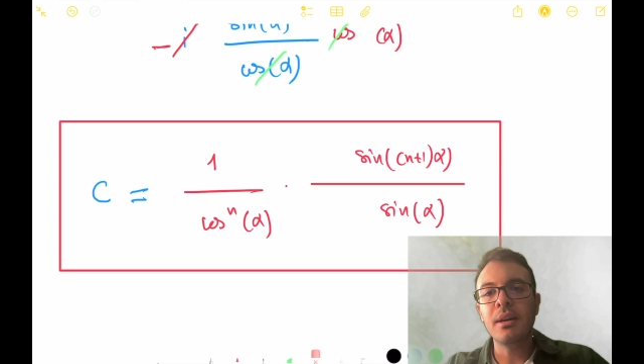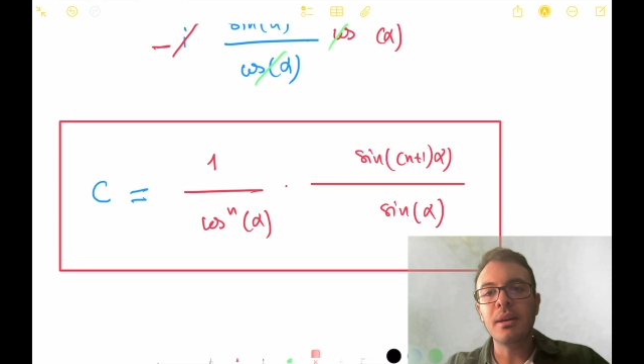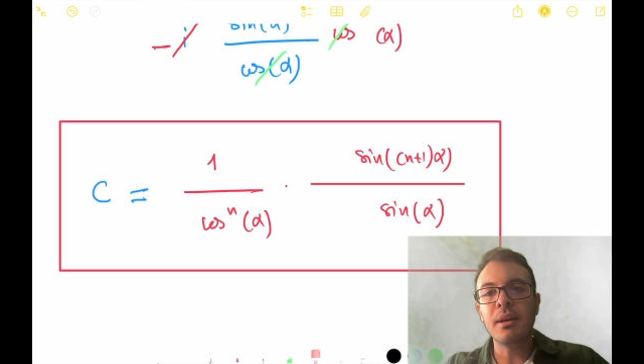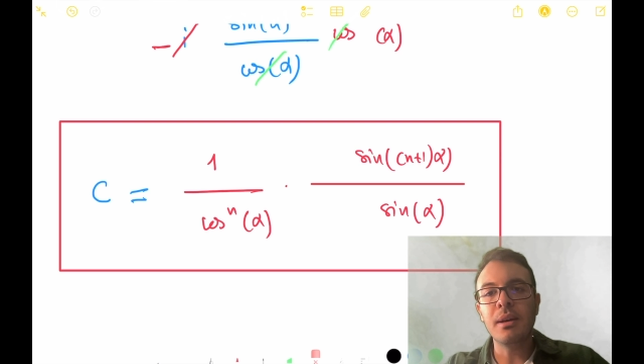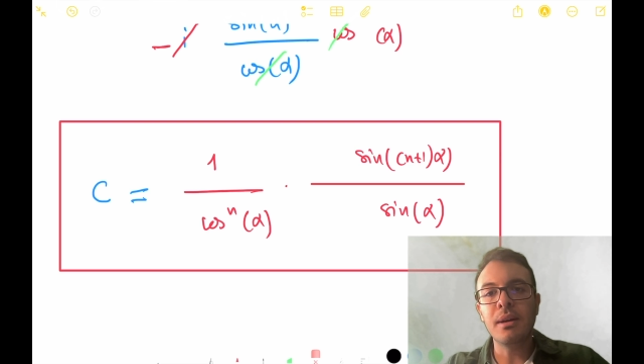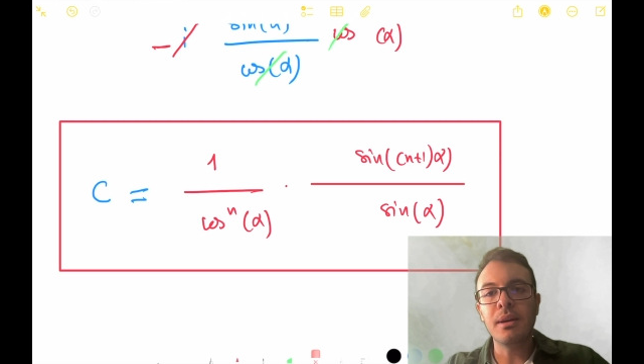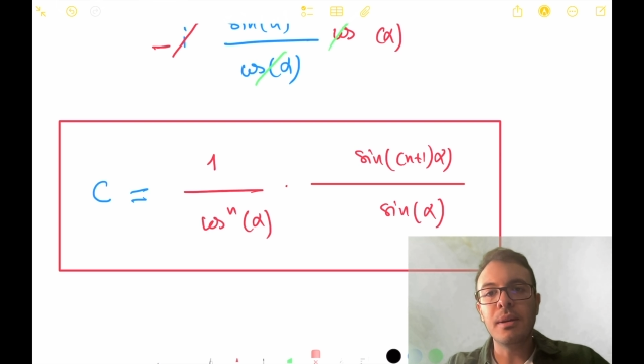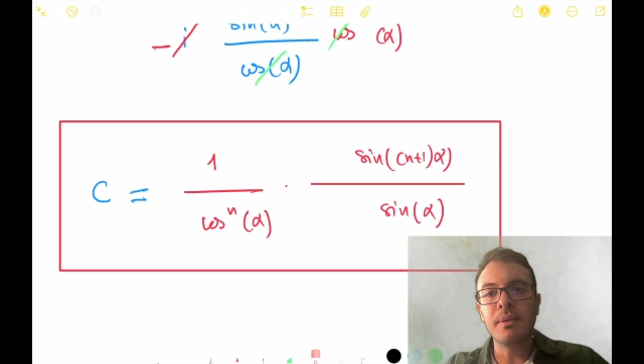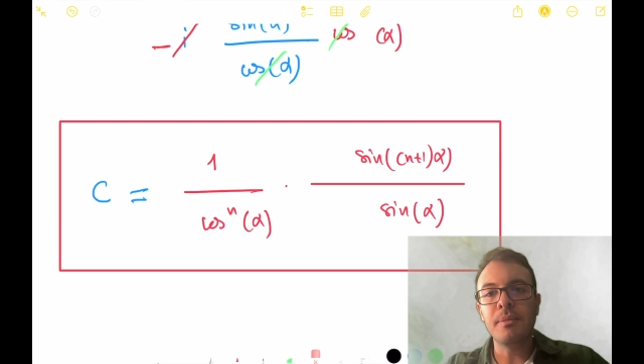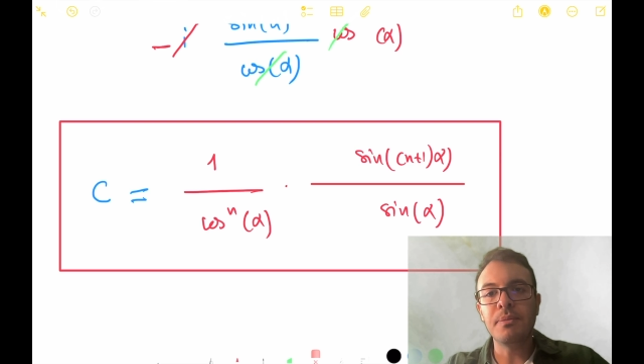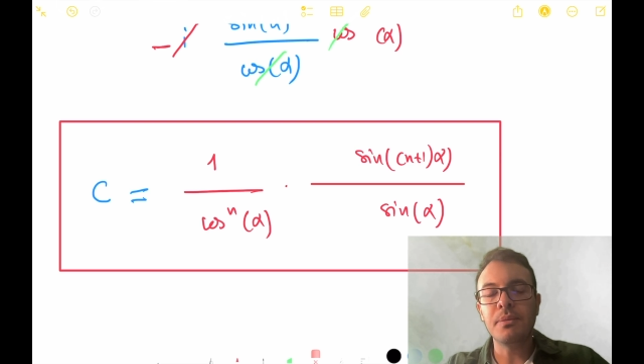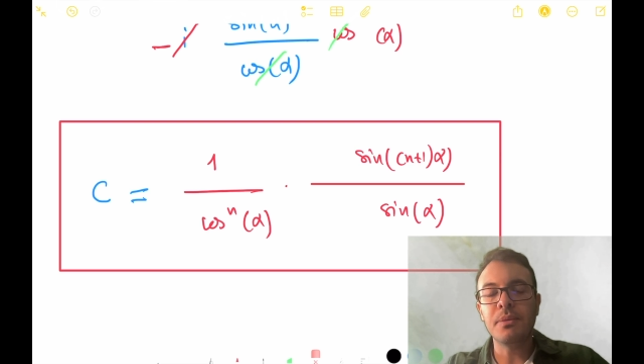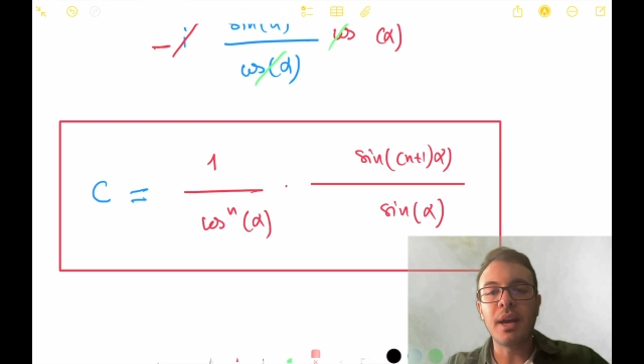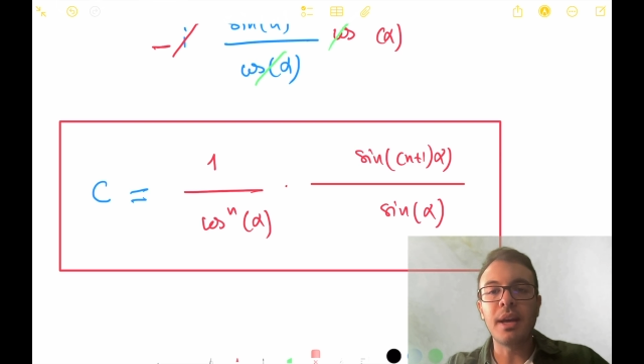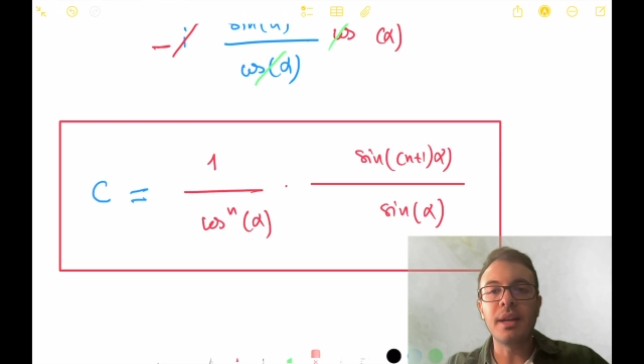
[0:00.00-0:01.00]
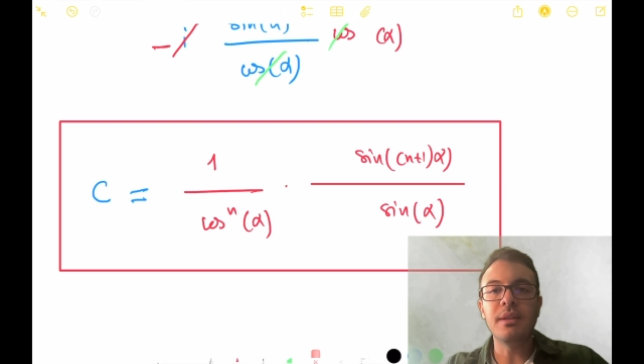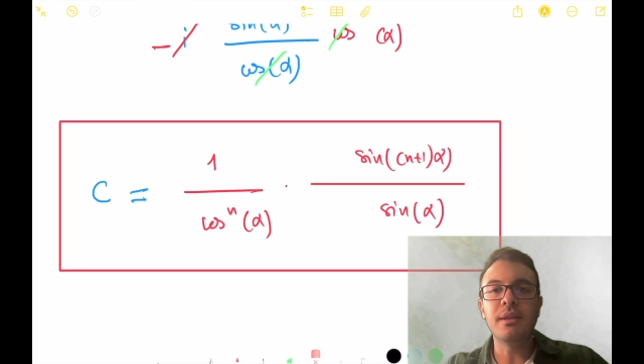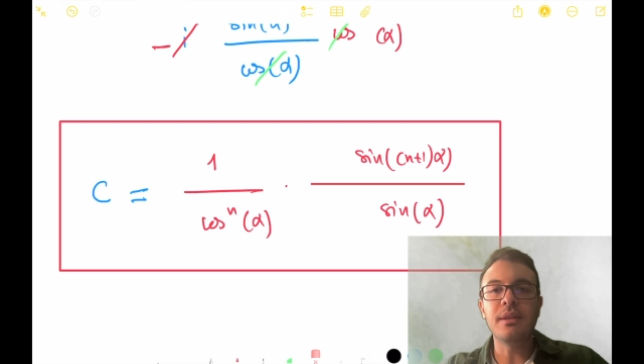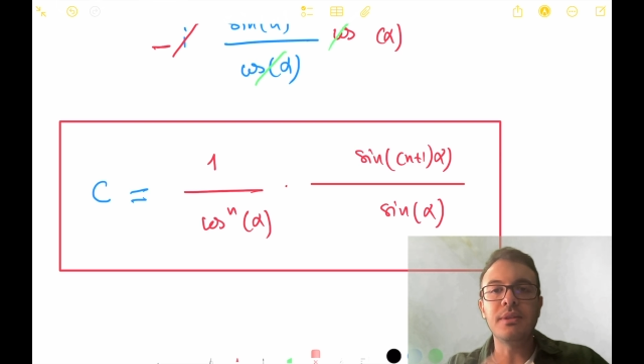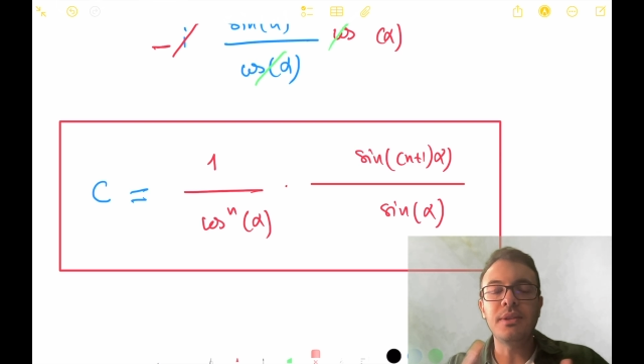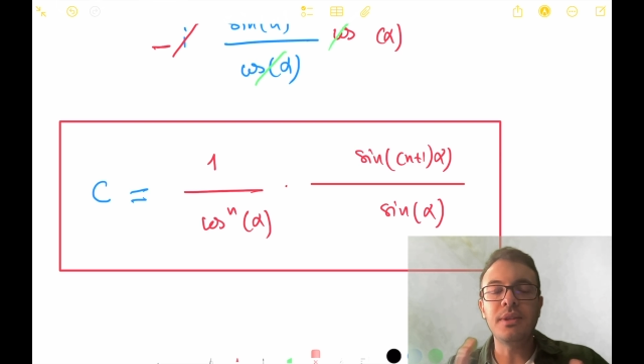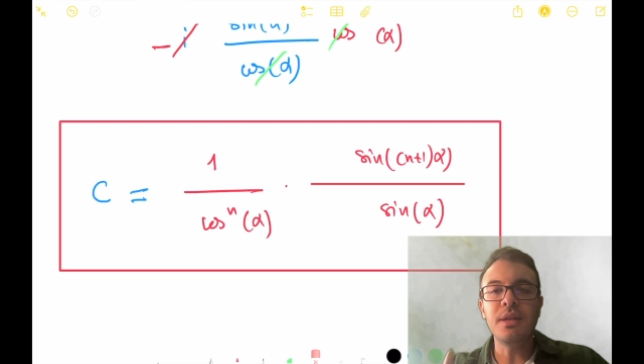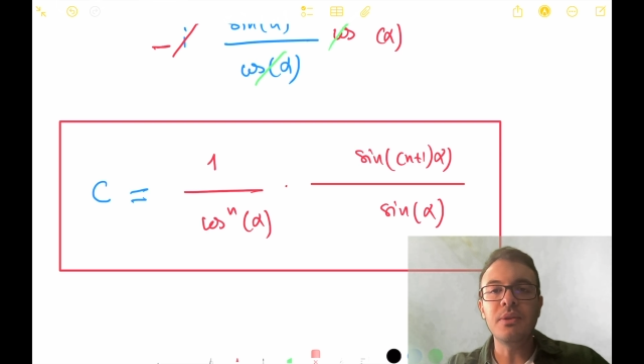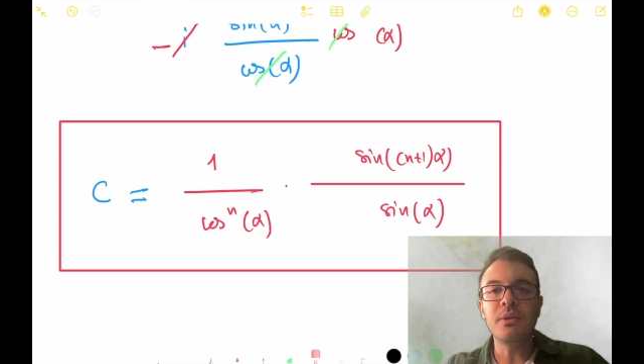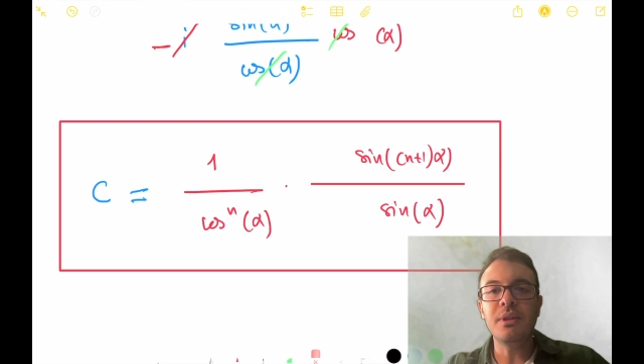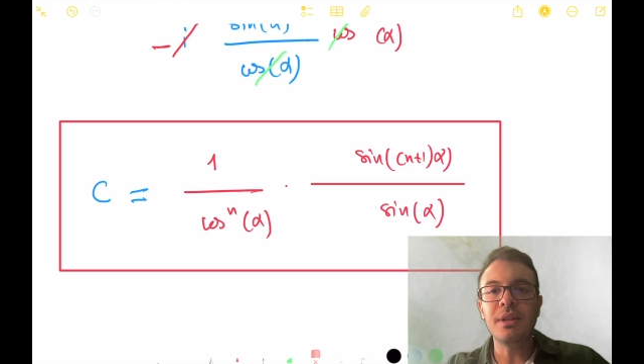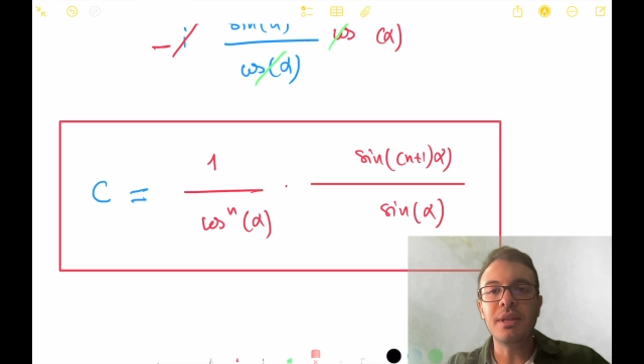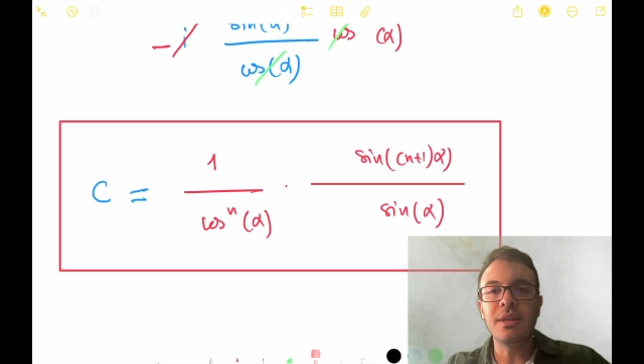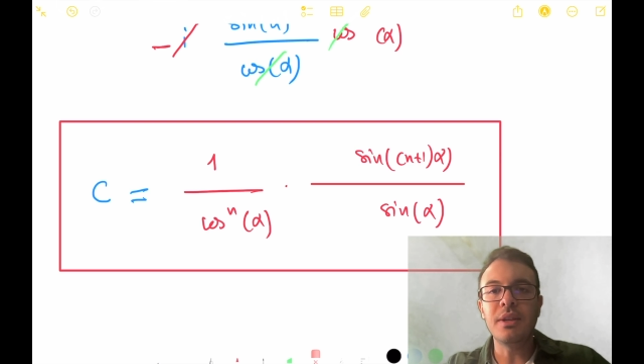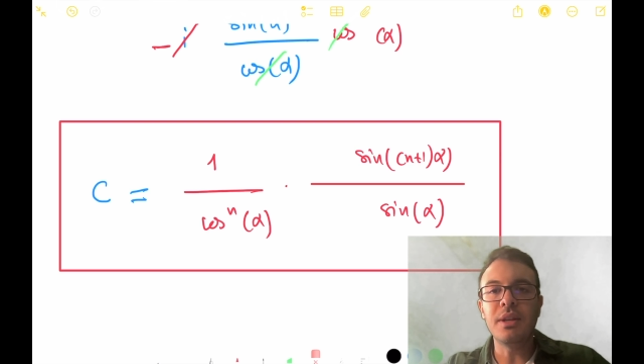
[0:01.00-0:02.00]
Um, and see you
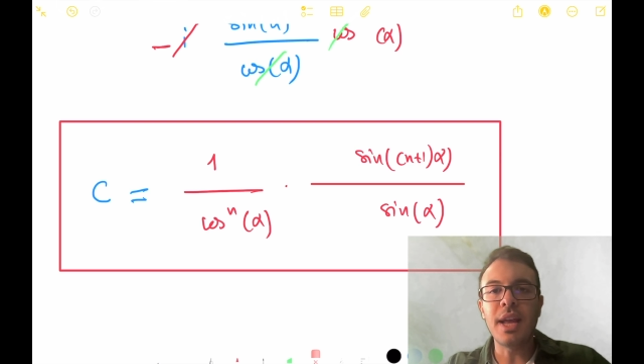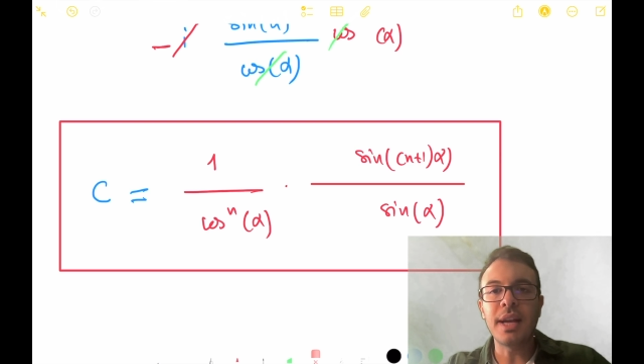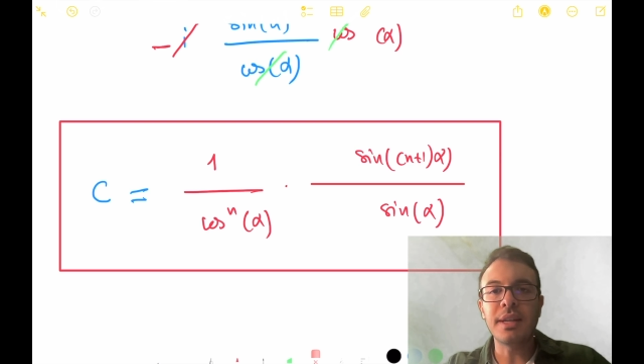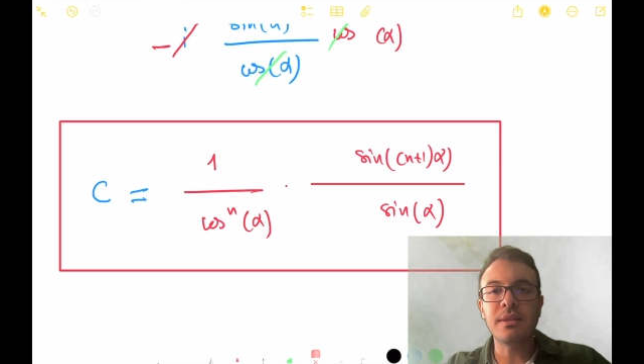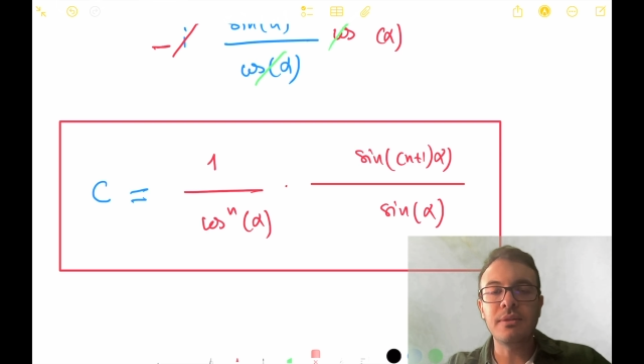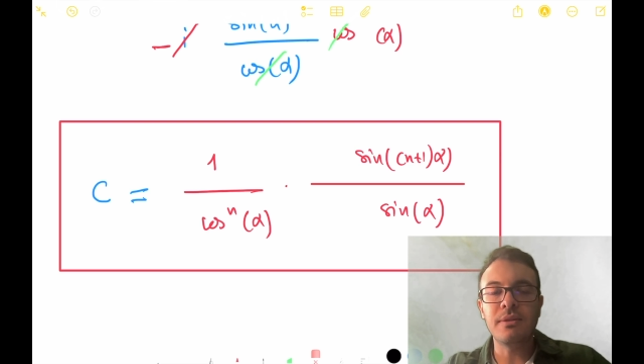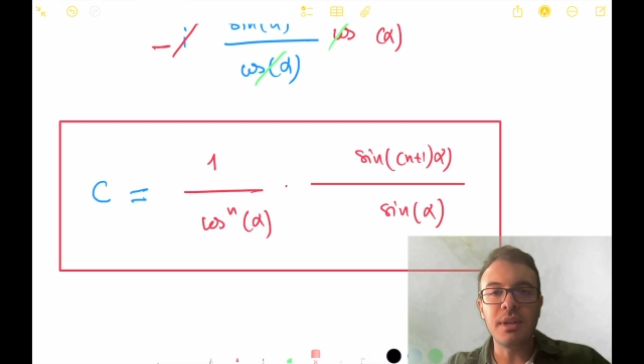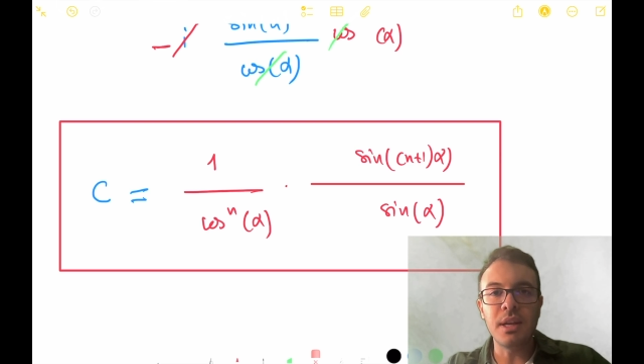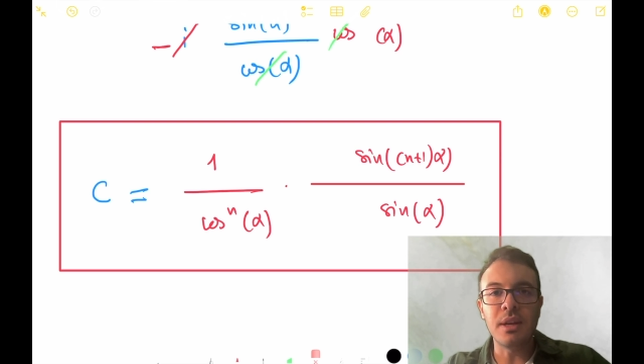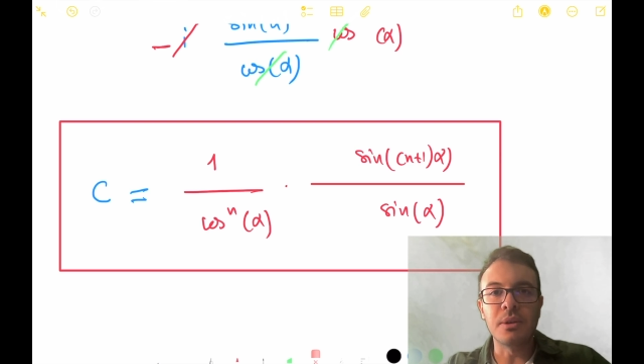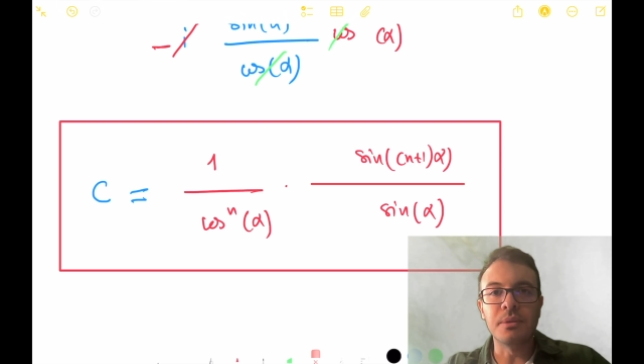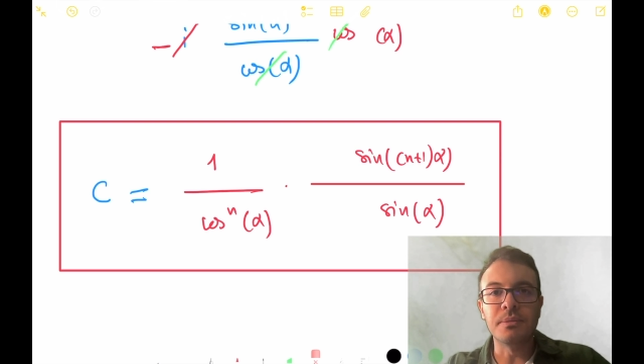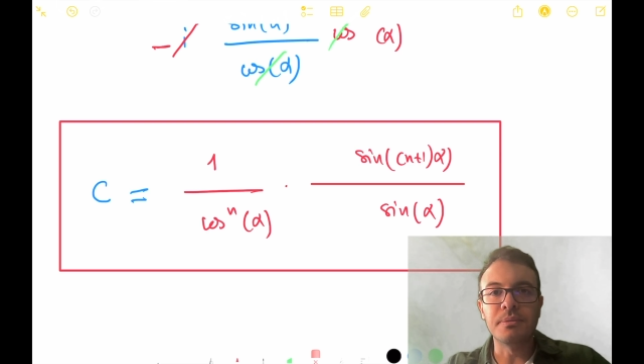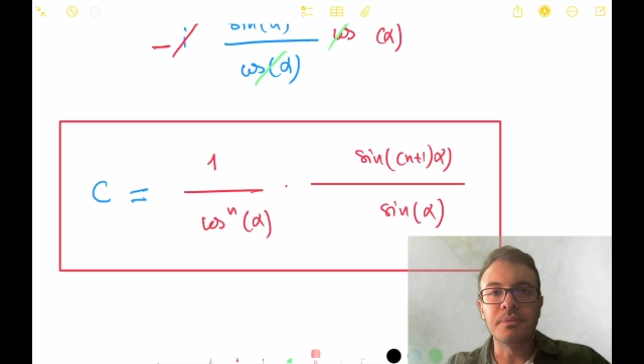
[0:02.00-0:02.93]
in the next video.